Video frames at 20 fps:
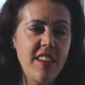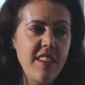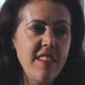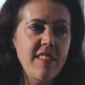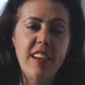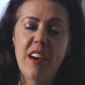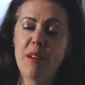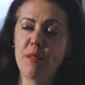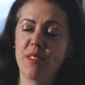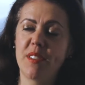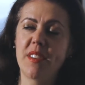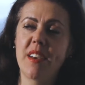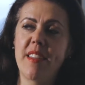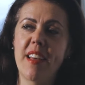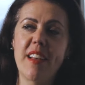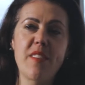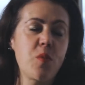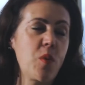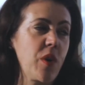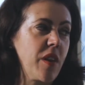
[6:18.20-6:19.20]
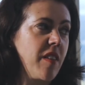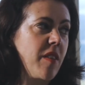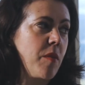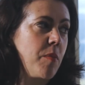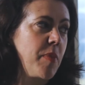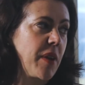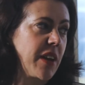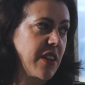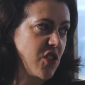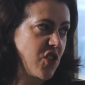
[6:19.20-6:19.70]
years, I would say that's one of the
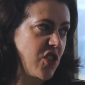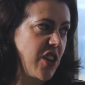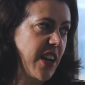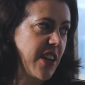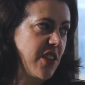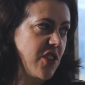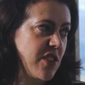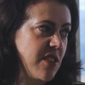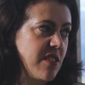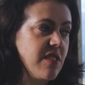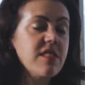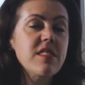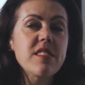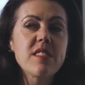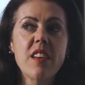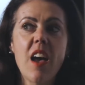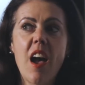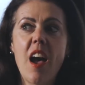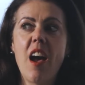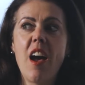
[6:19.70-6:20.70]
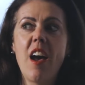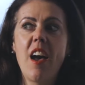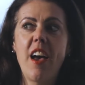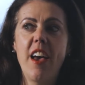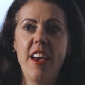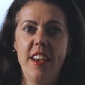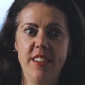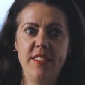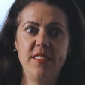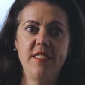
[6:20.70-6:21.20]
biggest changes. Huge
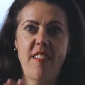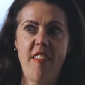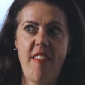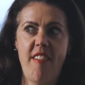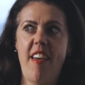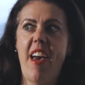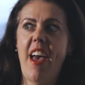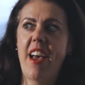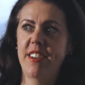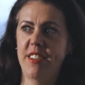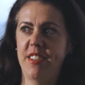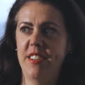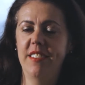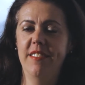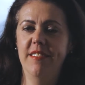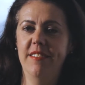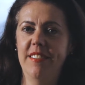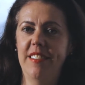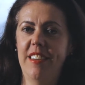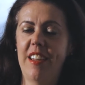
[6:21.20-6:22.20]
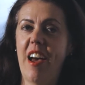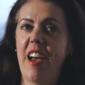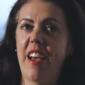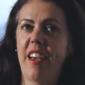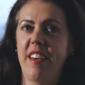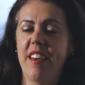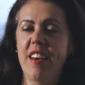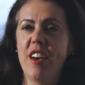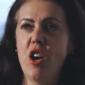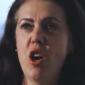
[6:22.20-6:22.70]
is that yeah. like
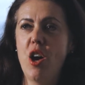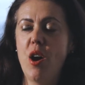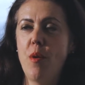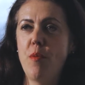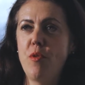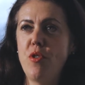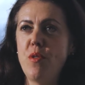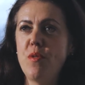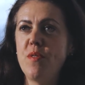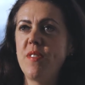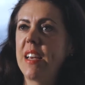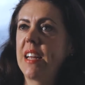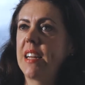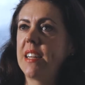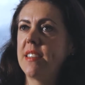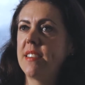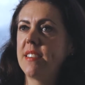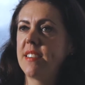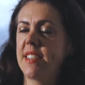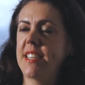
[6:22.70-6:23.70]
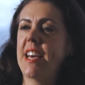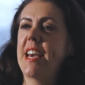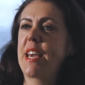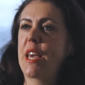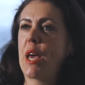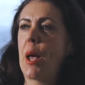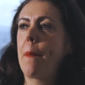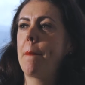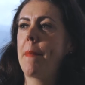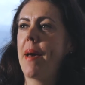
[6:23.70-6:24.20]
New Zealand
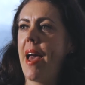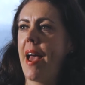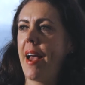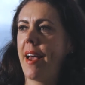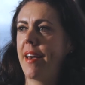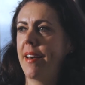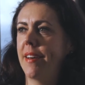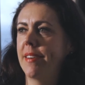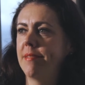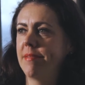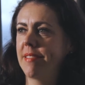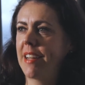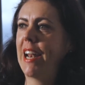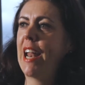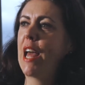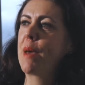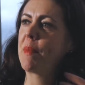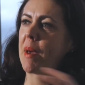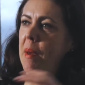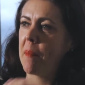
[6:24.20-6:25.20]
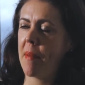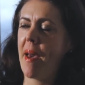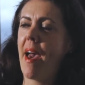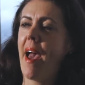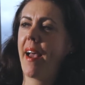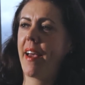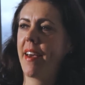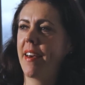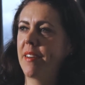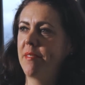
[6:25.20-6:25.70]
taking back, claiming
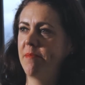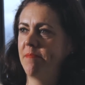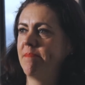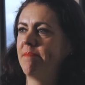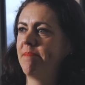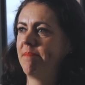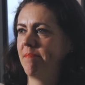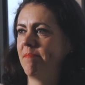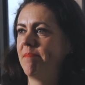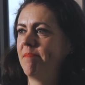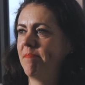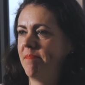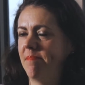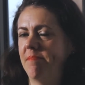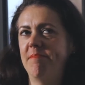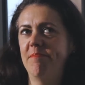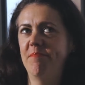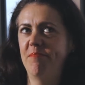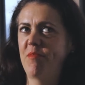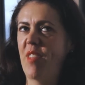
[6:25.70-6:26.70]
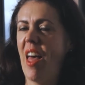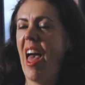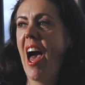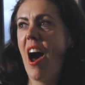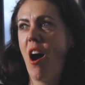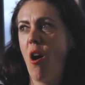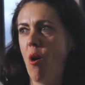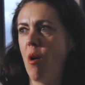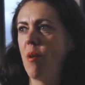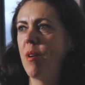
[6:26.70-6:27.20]
back
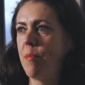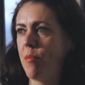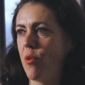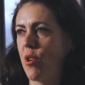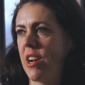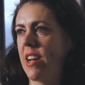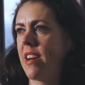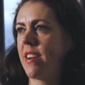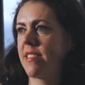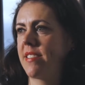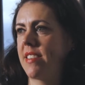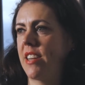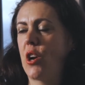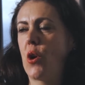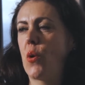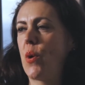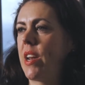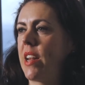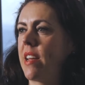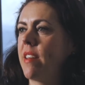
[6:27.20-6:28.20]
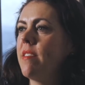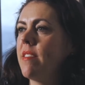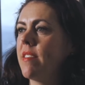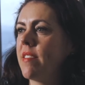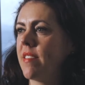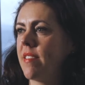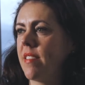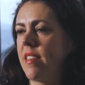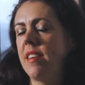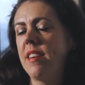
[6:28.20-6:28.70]
our products and
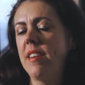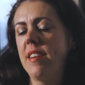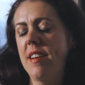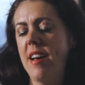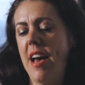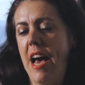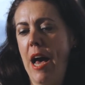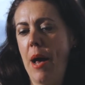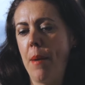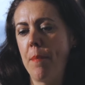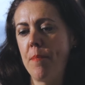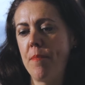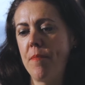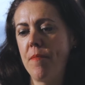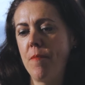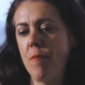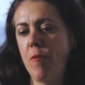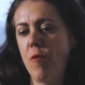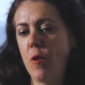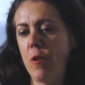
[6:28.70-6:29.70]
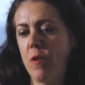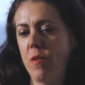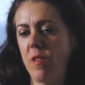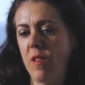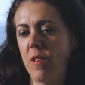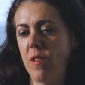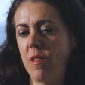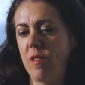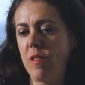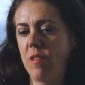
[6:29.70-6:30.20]
ingredients. Um,
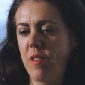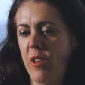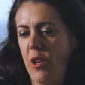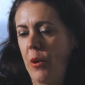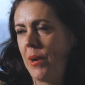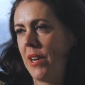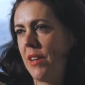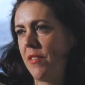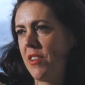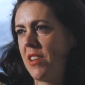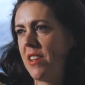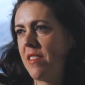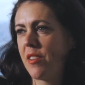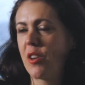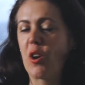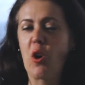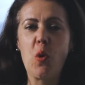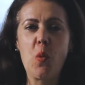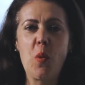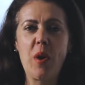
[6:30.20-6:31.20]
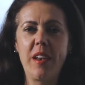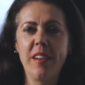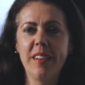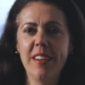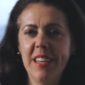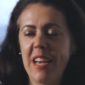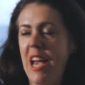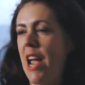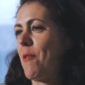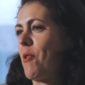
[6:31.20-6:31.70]
versus you know 11 years ago when
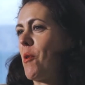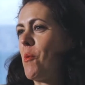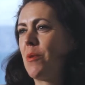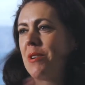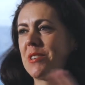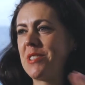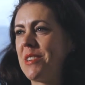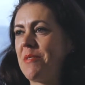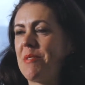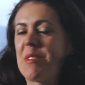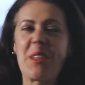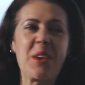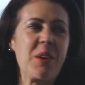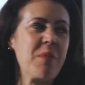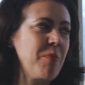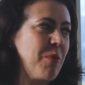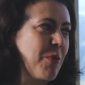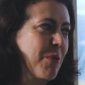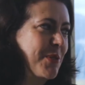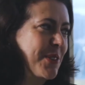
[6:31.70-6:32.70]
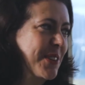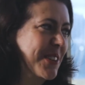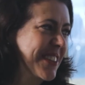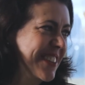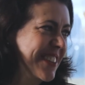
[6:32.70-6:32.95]
everyone wanted everything imported.